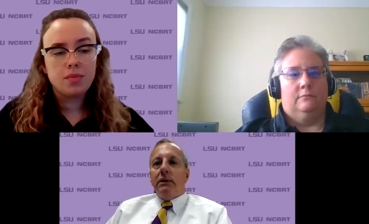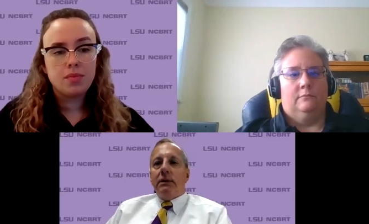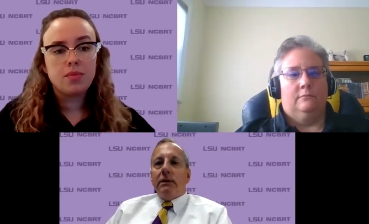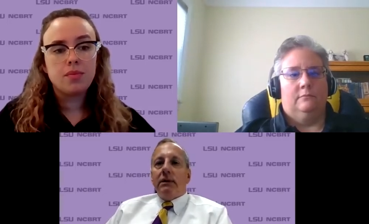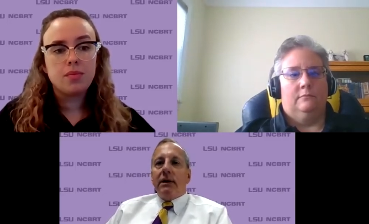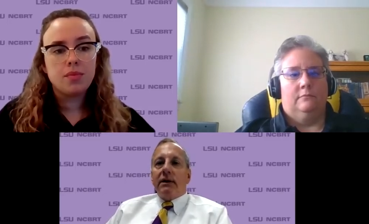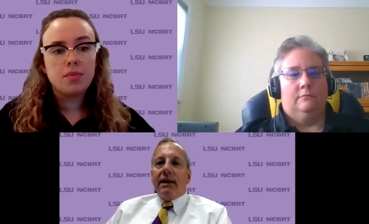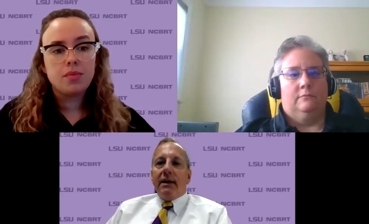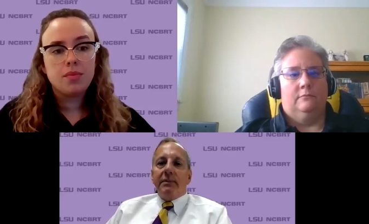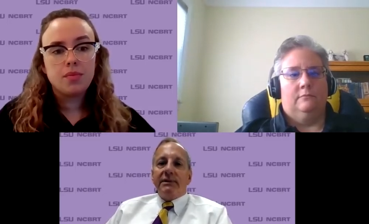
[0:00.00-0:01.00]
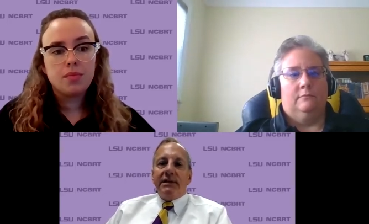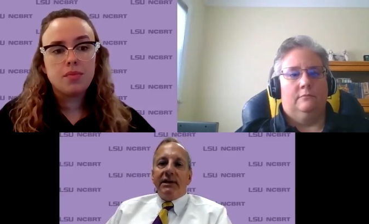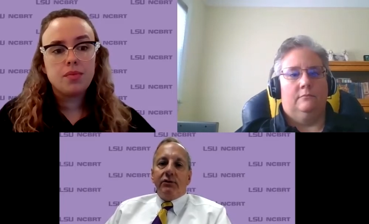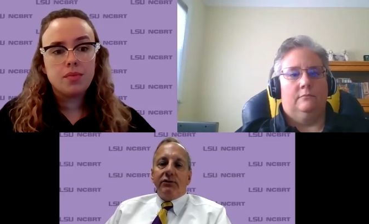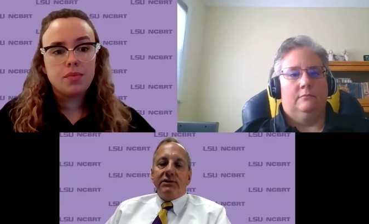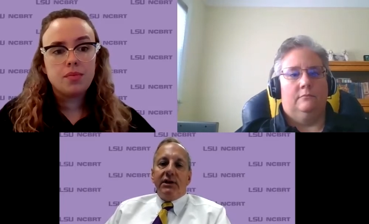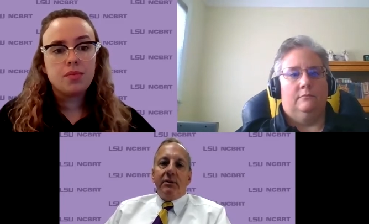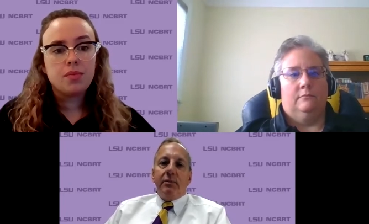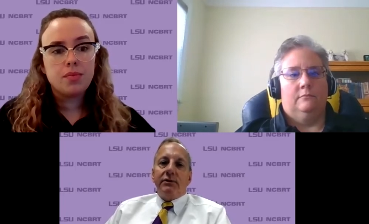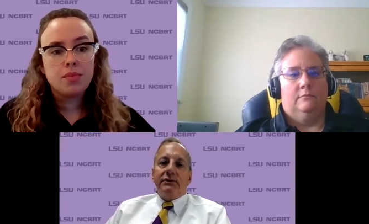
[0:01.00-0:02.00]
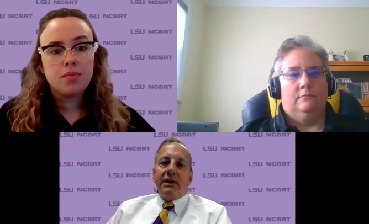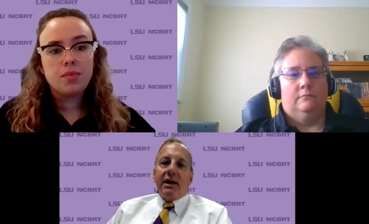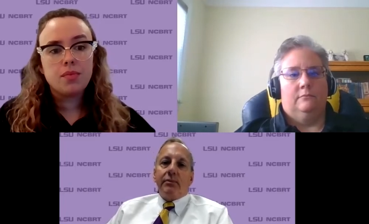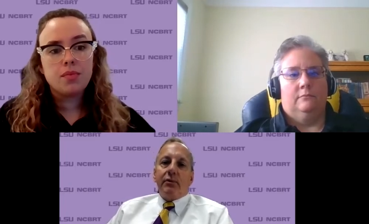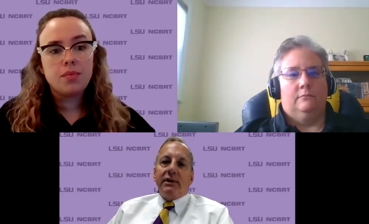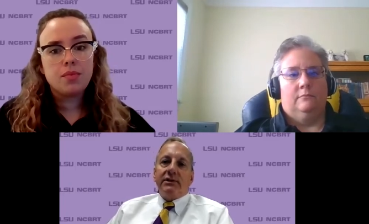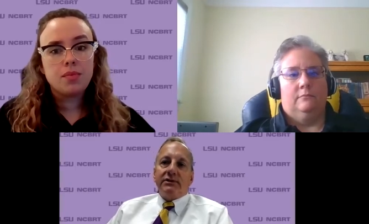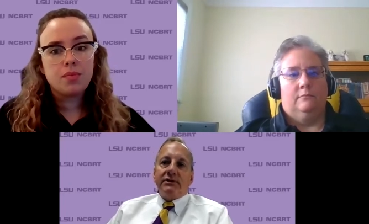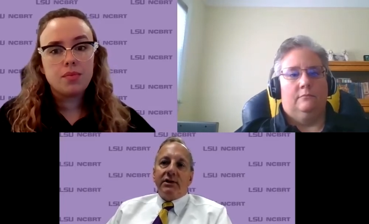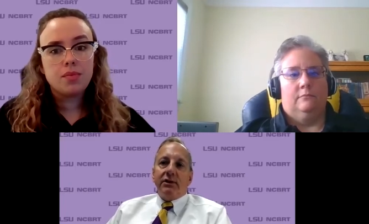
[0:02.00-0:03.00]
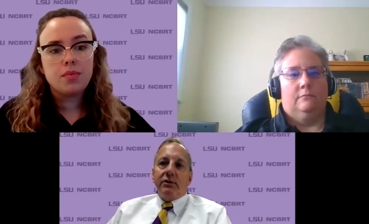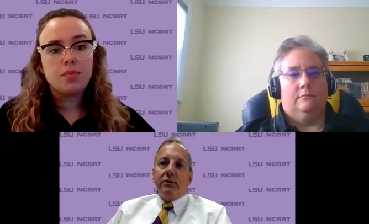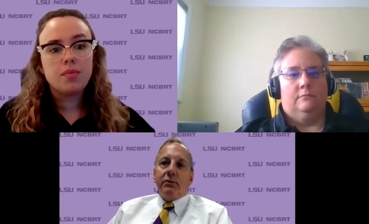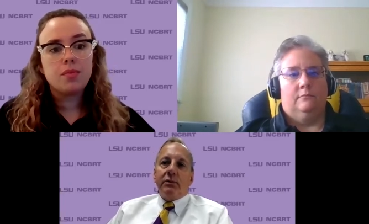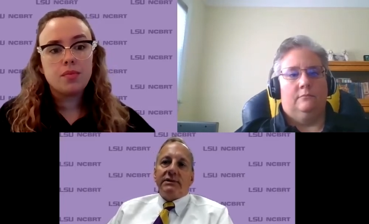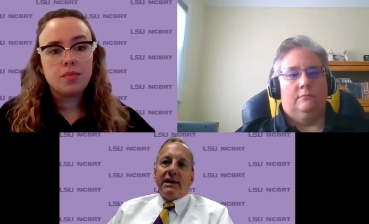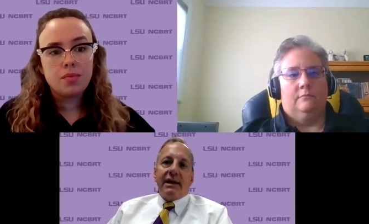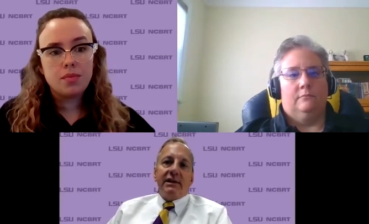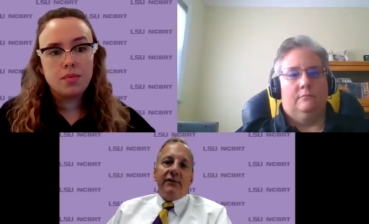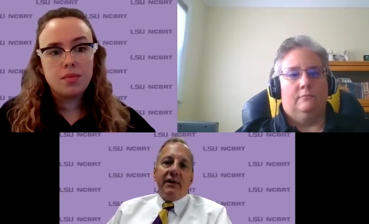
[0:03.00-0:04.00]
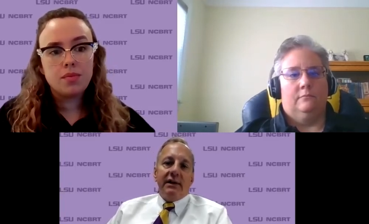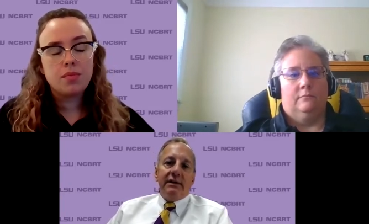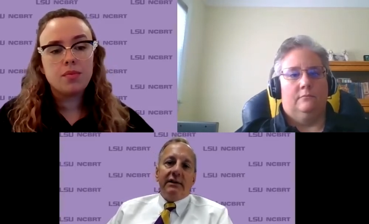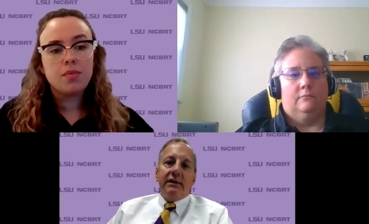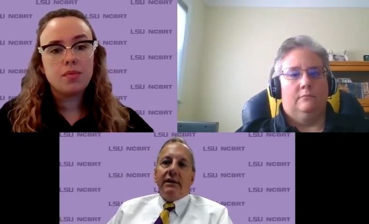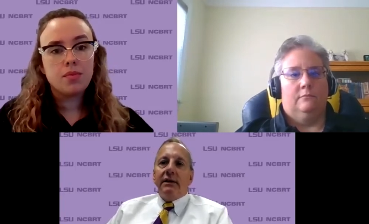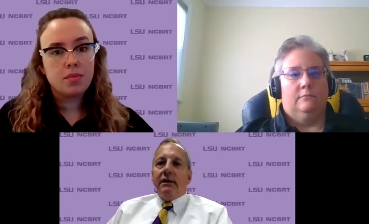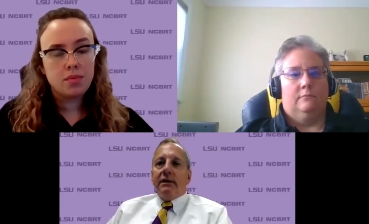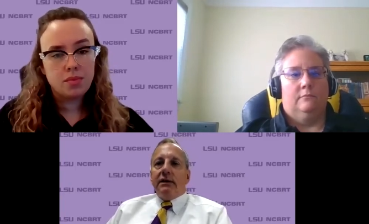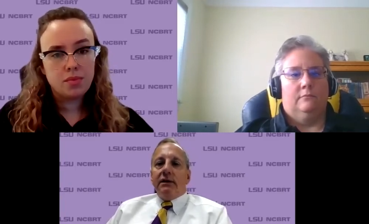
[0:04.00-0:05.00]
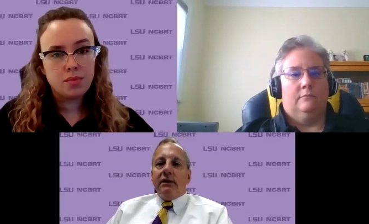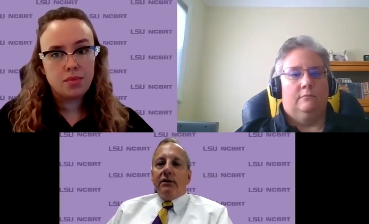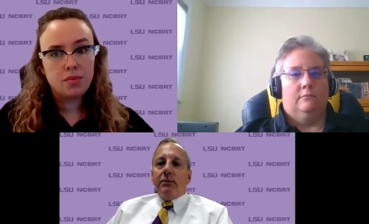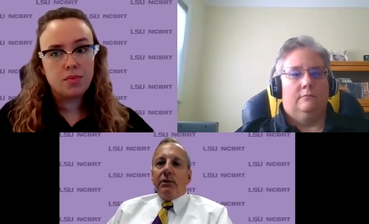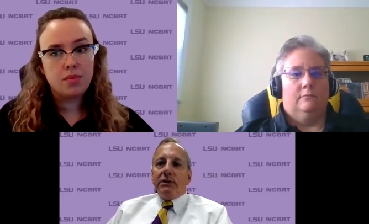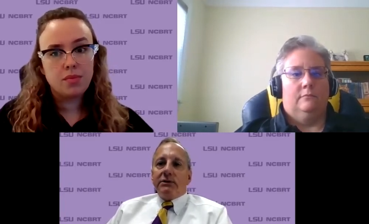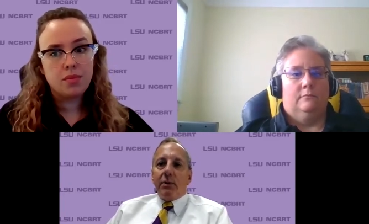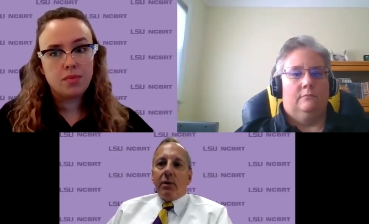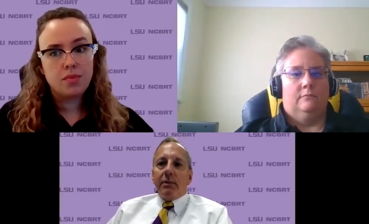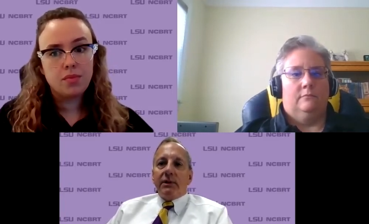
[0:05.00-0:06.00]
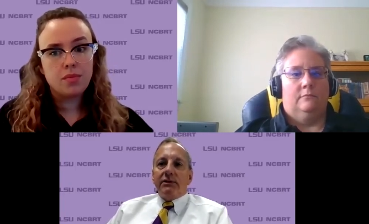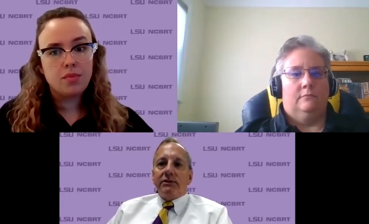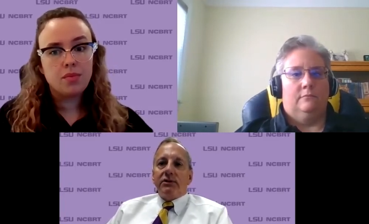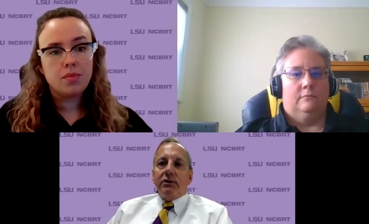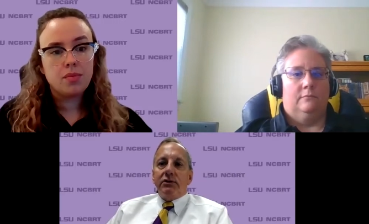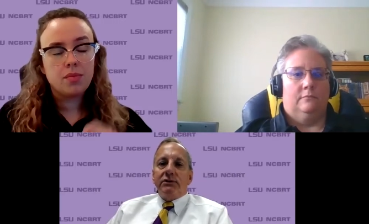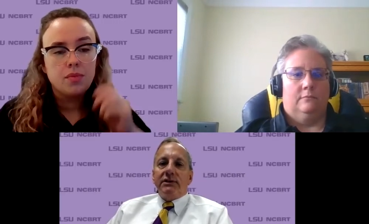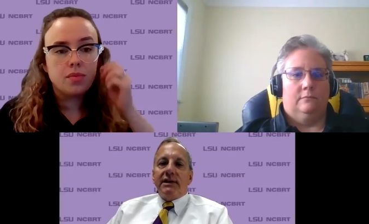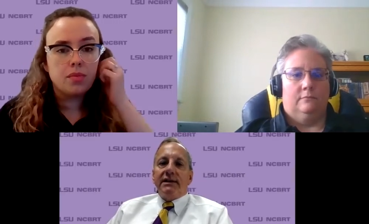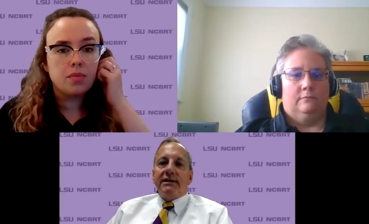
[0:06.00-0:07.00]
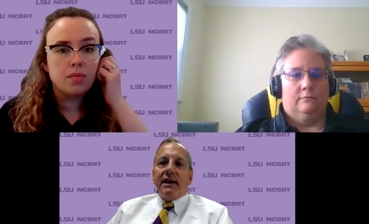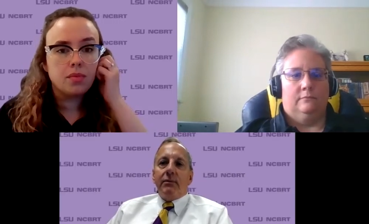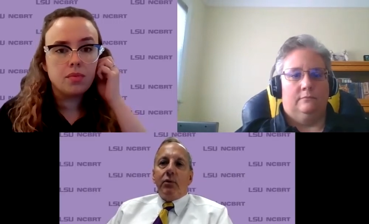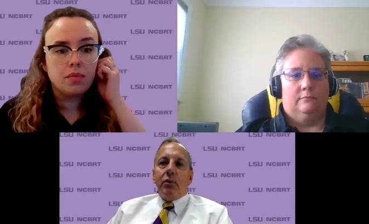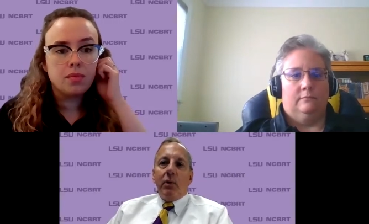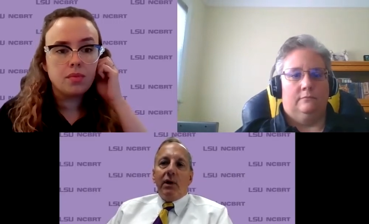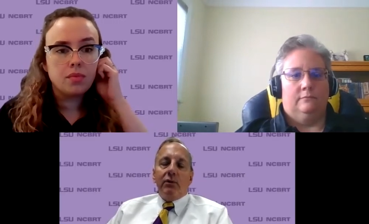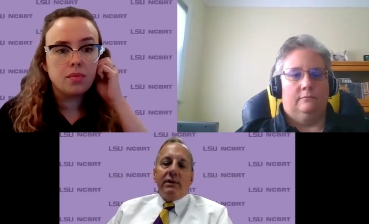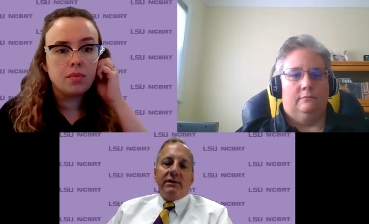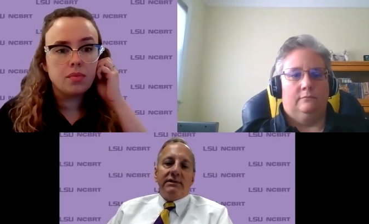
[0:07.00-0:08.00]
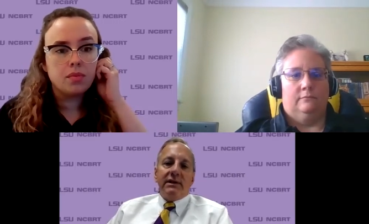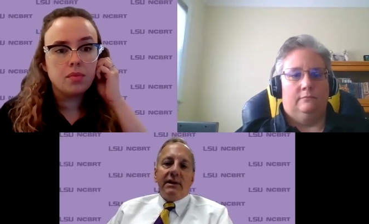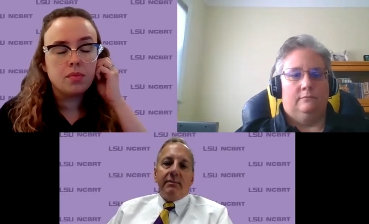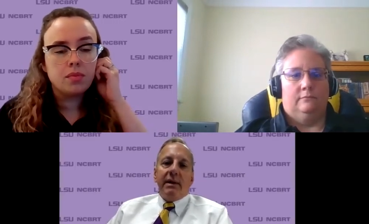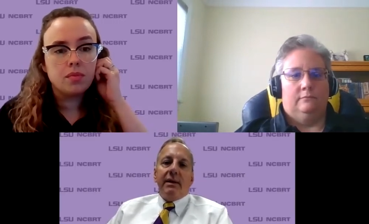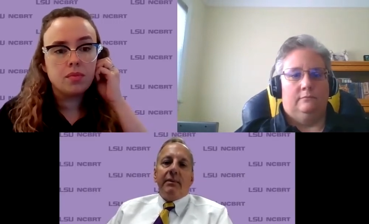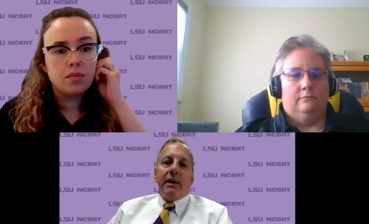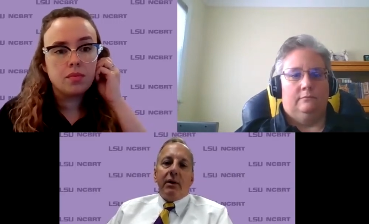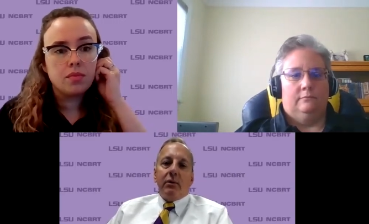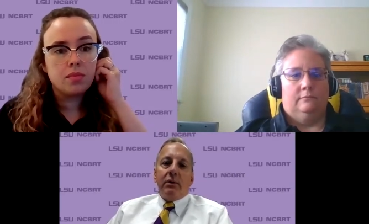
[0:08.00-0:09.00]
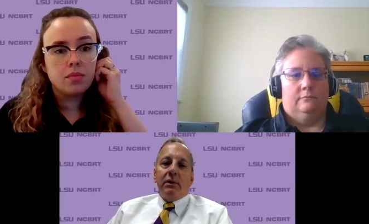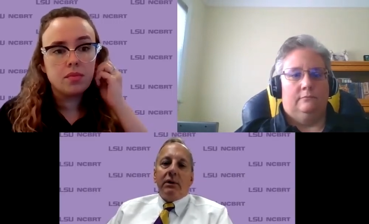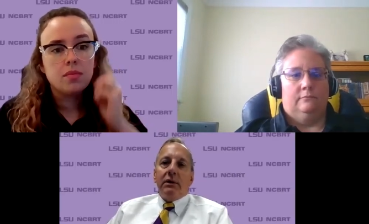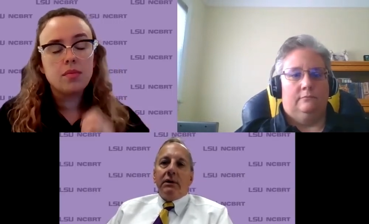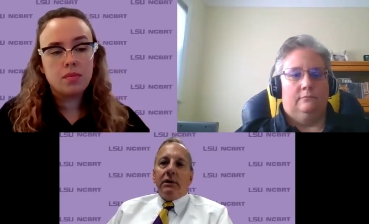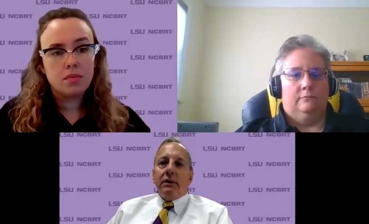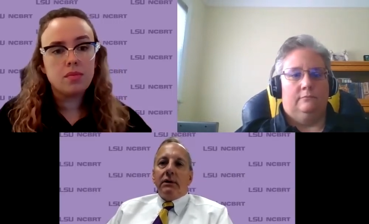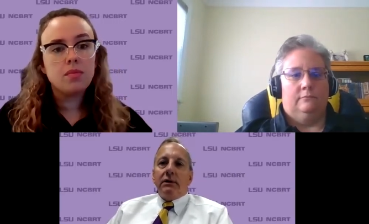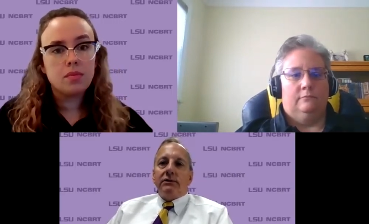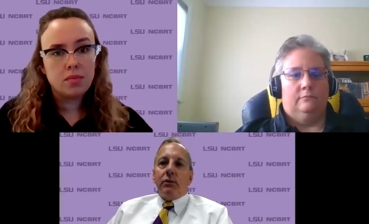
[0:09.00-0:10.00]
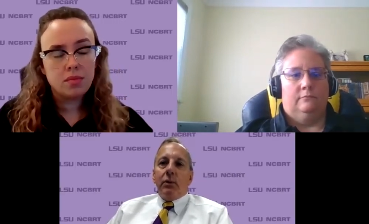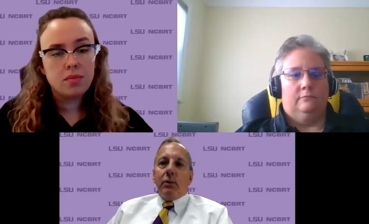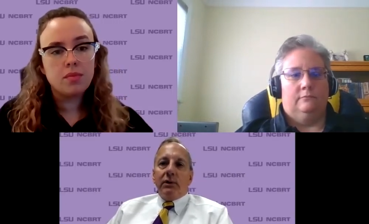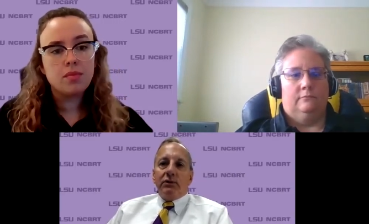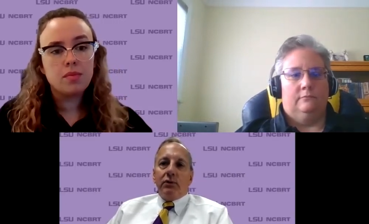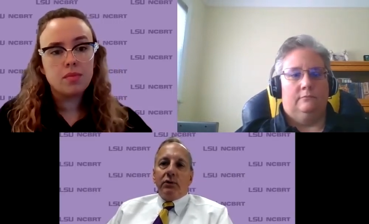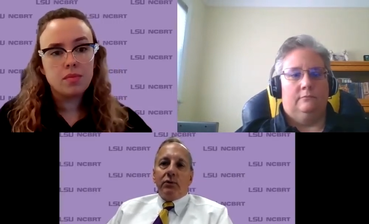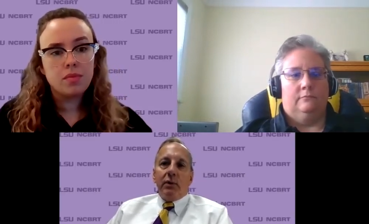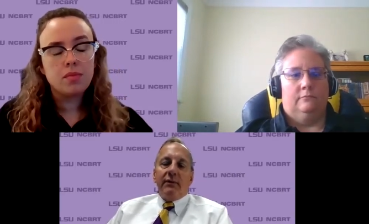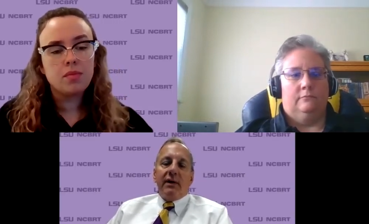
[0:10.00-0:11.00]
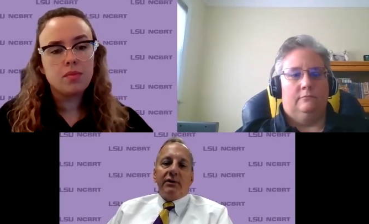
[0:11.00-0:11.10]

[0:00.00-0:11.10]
Speaker 1: Uh, our campus EOC Emergency Operations Center was activated. Uh, the police department concerns at that time were wellness and manpower. so we went to a 12 hour